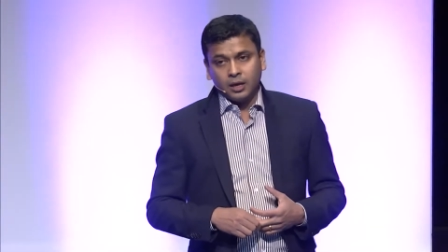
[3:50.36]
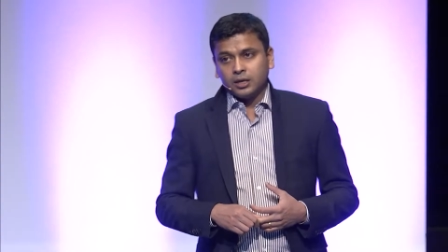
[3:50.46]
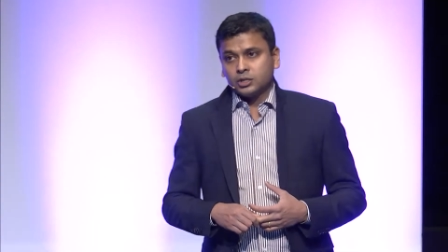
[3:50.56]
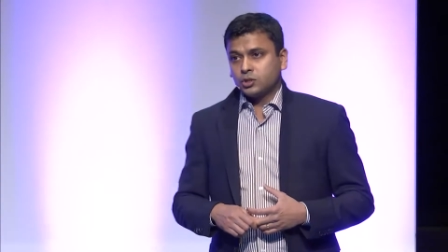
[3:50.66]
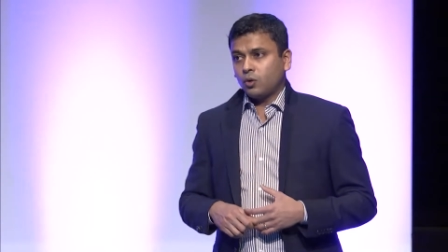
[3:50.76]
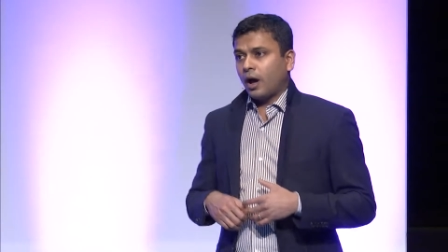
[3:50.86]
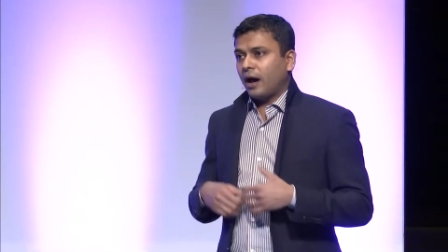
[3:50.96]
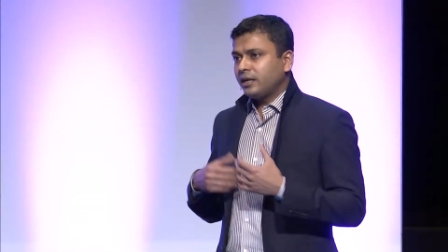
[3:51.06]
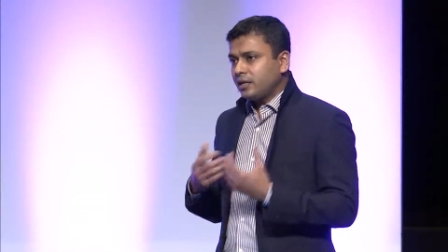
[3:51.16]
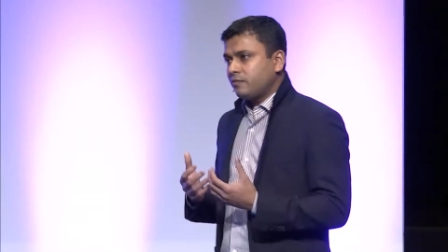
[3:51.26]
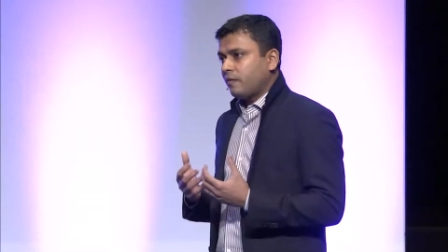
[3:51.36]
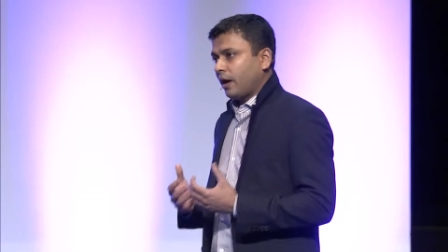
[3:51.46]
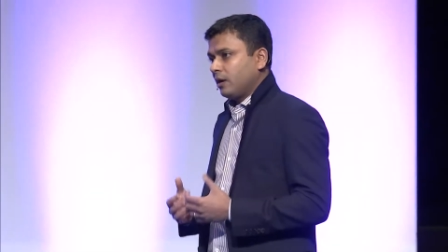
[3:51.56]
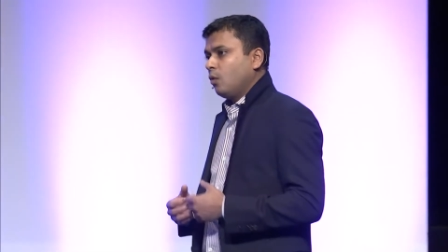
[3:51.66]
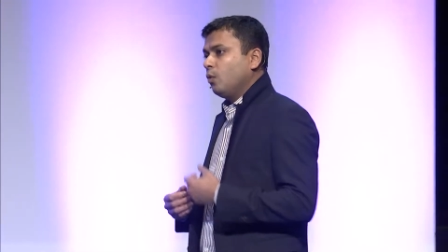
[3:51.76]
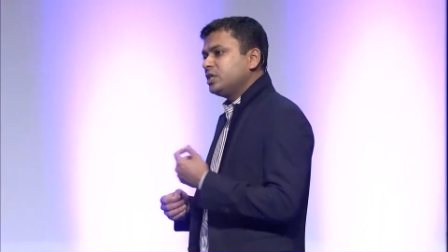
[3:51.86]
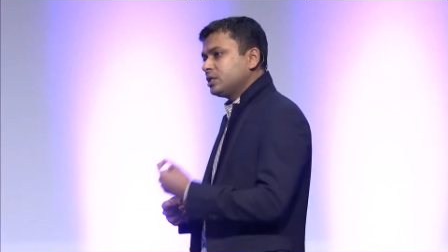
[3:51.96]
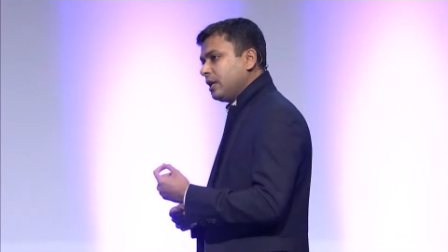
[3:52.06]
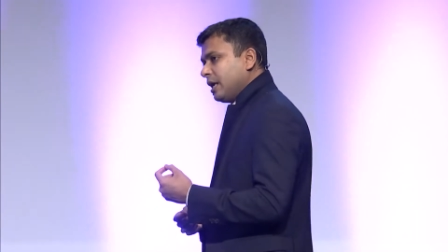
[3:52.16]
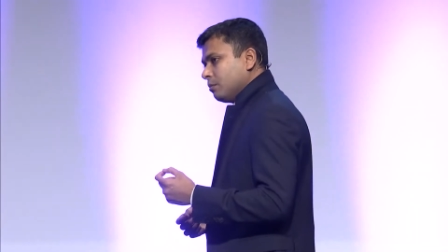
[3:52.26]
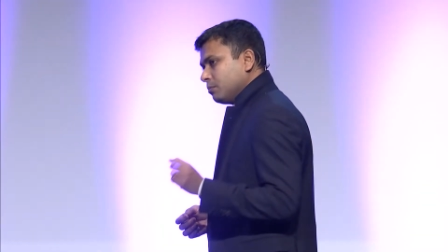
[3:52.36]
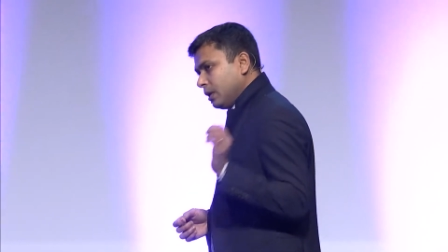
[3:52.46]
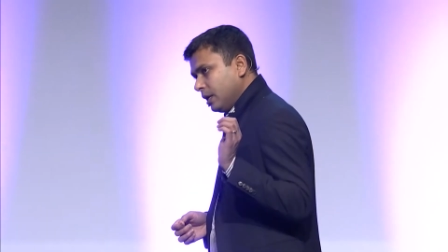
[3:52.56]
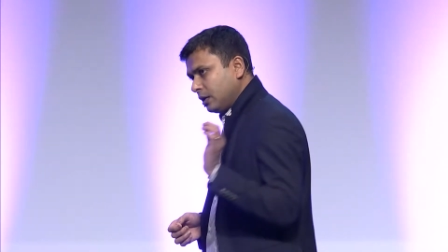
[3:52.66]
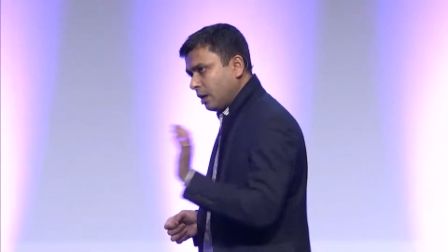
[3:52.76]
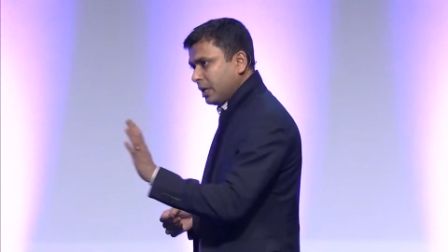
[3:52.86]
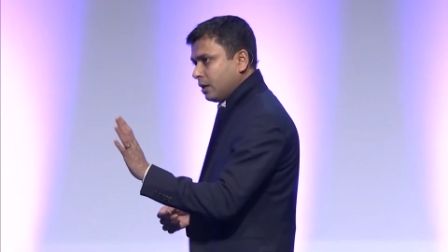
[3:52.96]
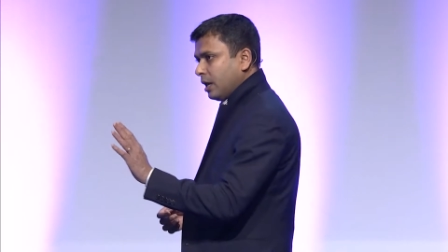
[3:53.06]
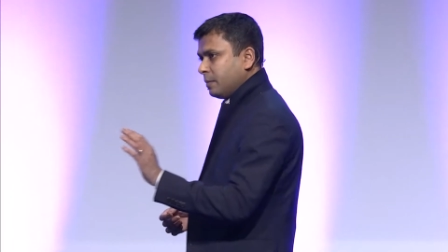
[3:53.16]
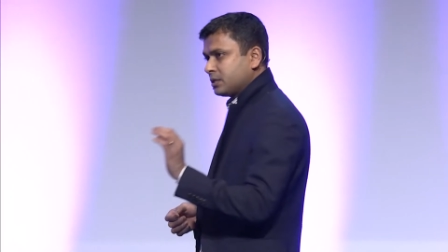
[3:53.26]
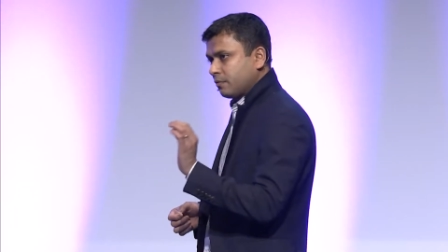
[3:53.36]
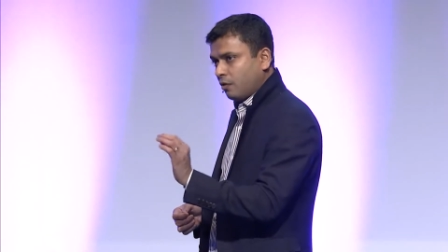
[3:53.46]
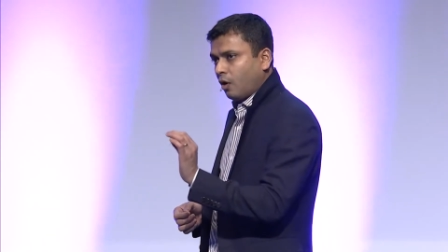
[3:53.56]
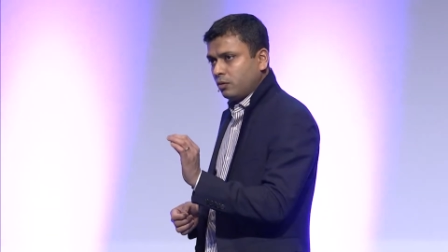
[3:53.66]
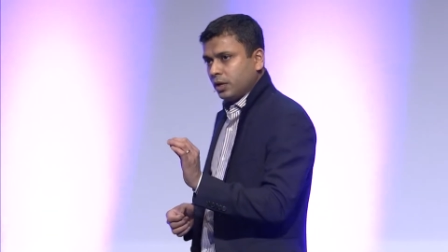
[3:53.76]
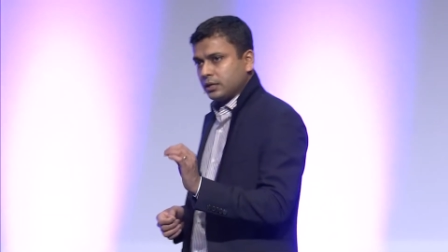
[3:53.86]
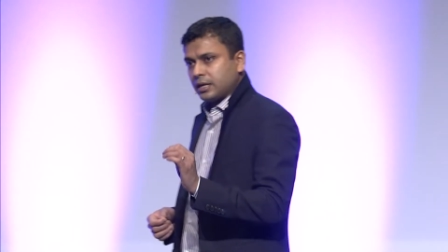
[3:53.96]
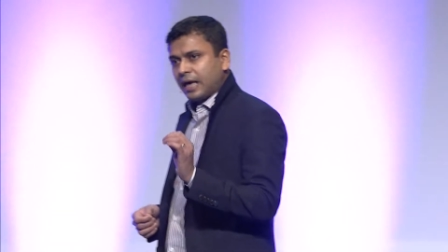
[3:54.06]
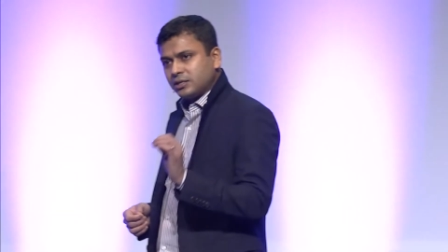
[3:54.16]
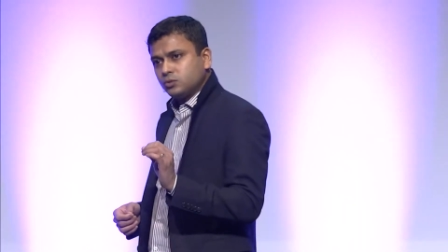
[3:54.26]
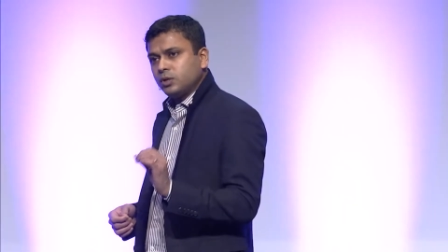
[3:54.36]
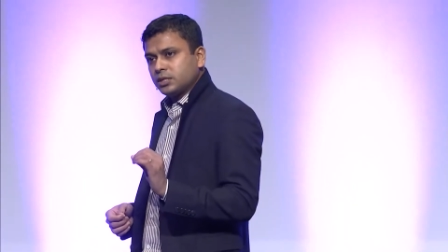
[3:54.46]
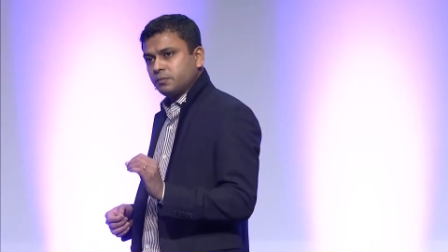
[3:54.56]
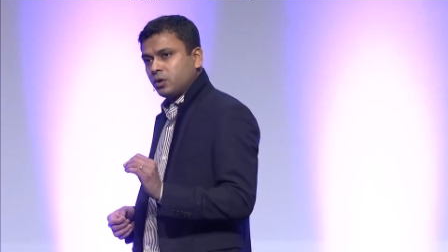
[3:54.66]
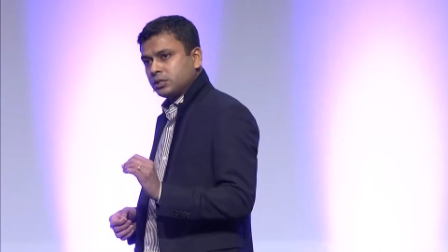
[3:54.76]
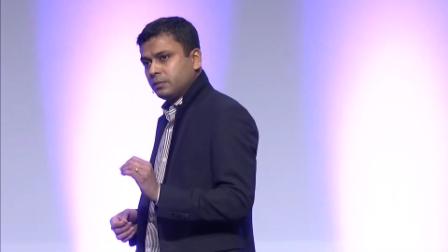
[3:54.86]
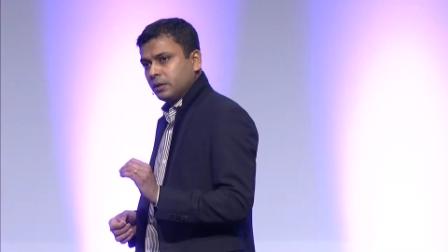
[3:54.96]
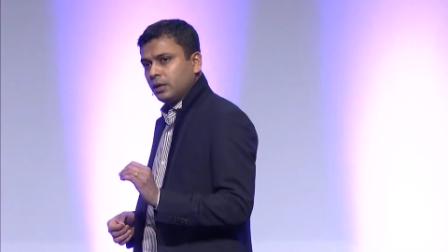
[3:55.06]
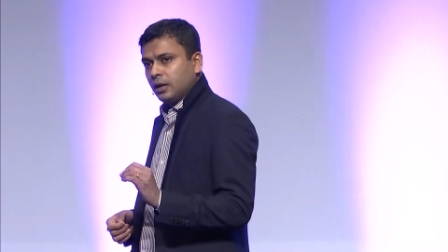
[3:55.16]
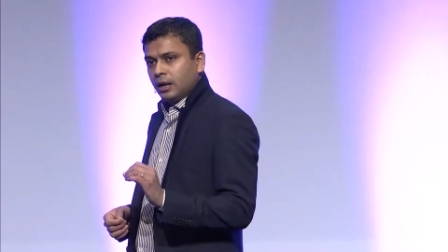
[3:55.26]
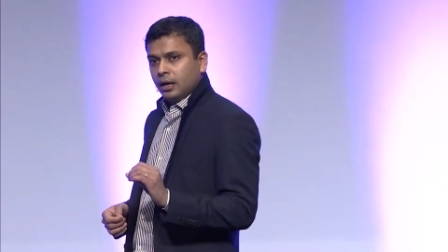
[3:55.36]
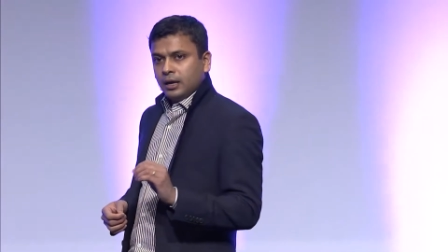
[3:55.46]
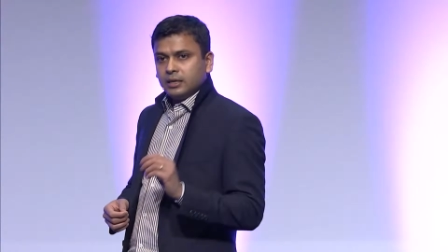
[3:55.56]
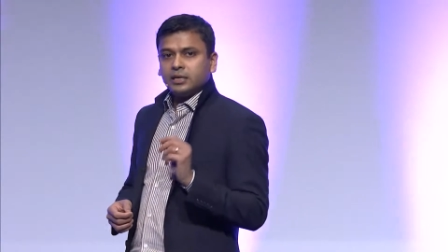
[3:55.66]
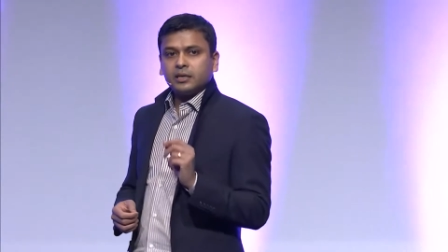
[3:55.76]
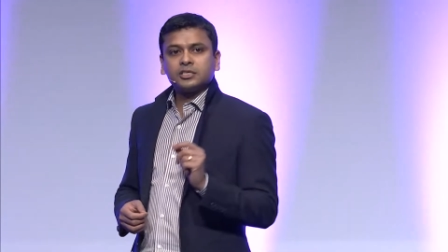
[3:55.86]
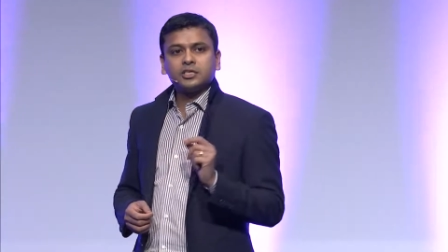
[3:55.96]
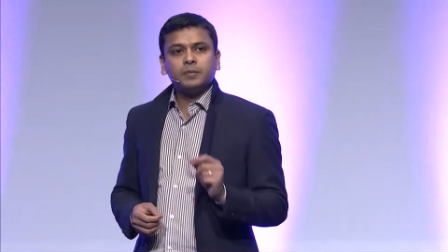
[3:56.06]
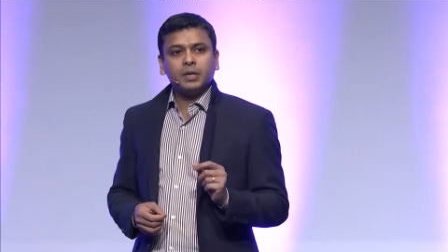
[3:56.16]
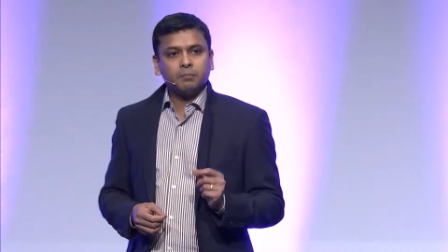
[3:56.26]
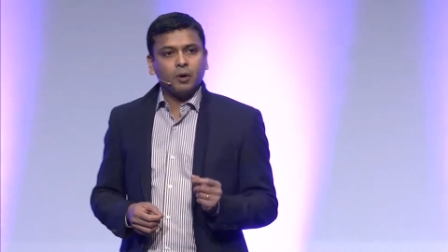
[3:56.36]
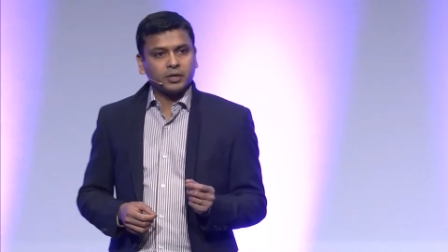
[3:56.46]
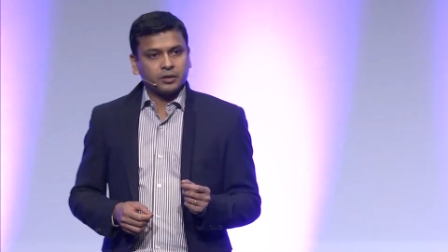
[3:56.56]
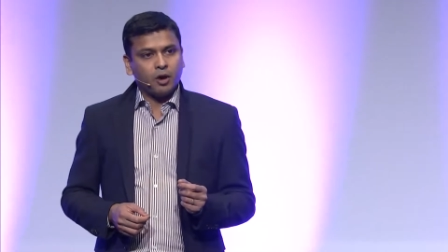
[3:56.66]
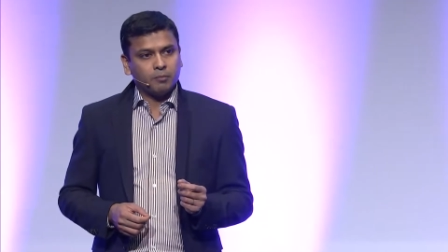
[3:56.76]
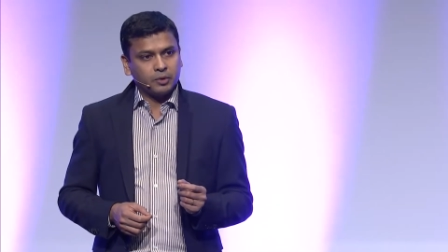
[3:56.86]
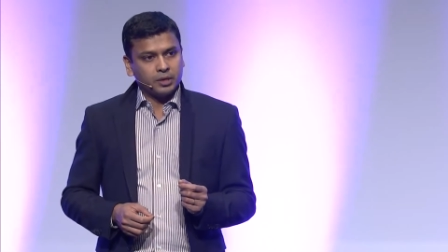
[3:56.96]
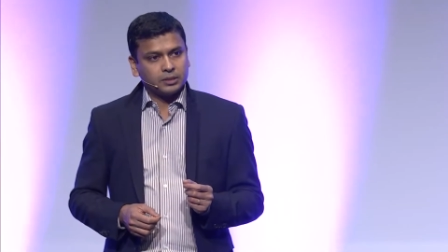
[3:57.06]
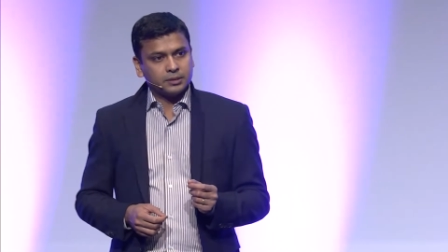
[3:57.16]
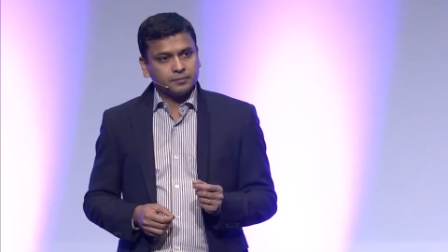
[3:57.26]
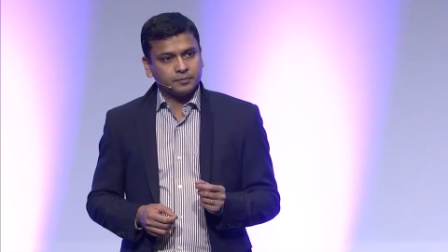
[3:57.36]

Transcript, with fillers: So identifying which claim, incoming claim, is a fraudulent as soon as possible is an extremely important component.